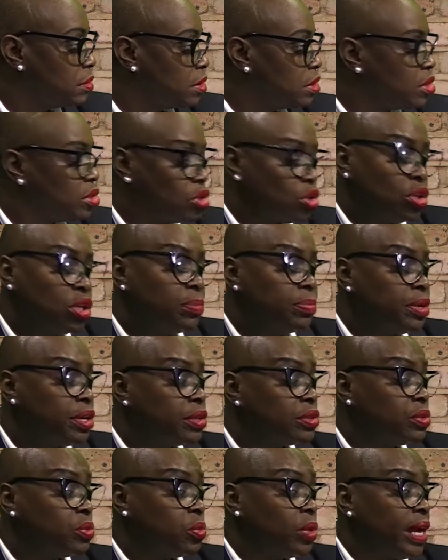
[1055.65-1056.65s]
So you could be
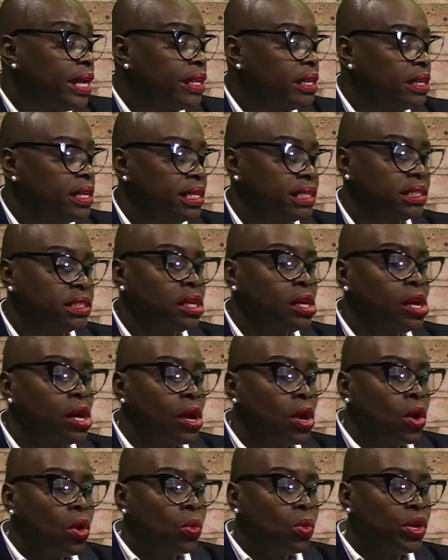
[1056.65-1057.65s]
on a waiting list.
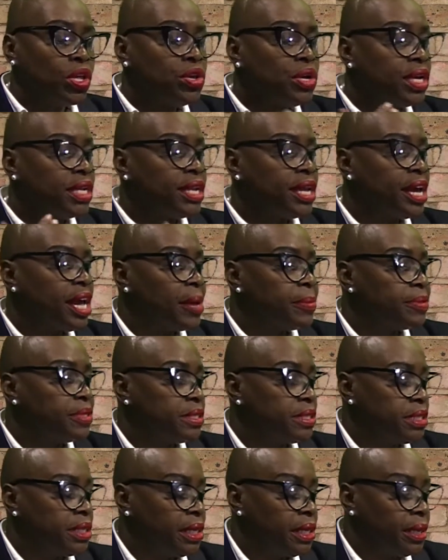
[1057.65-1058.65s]
When you get Hep
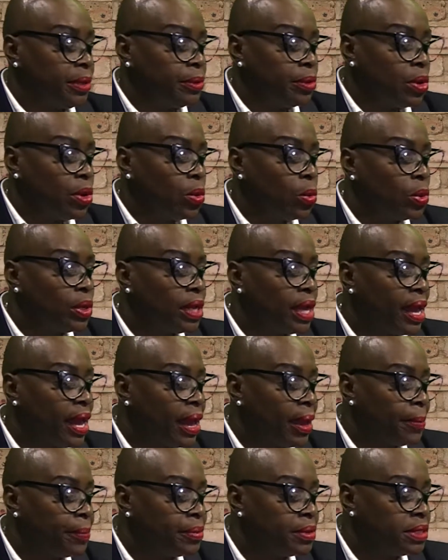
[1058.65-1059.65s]
C, what
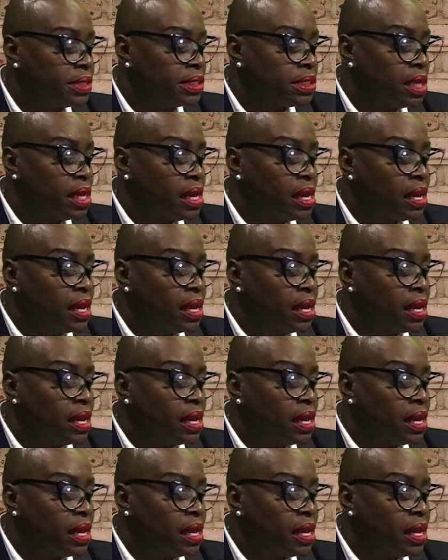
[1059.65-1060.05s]
happens?